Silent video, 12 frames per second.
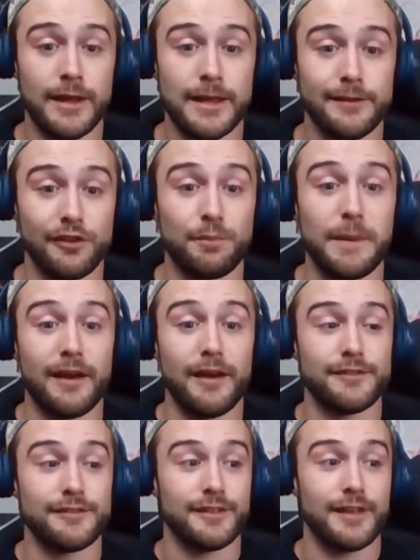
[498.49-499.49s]
just
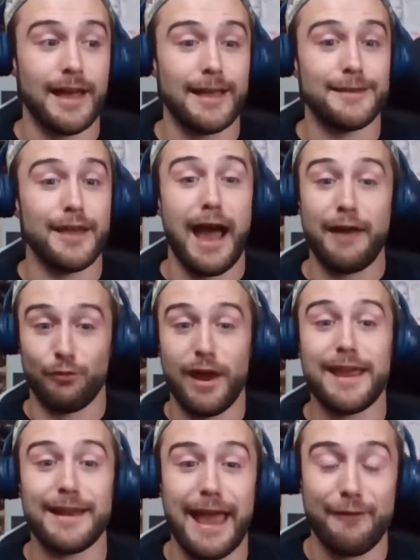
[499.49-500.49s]
because I
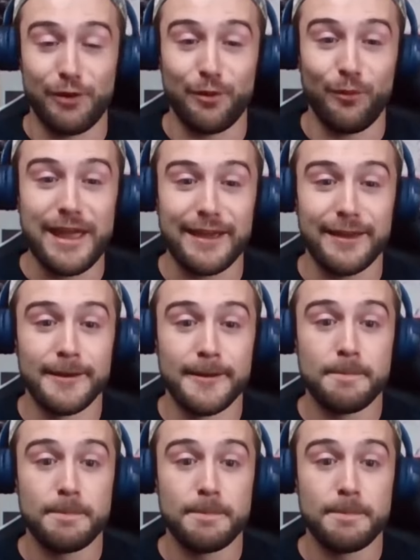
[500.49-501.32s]
write every week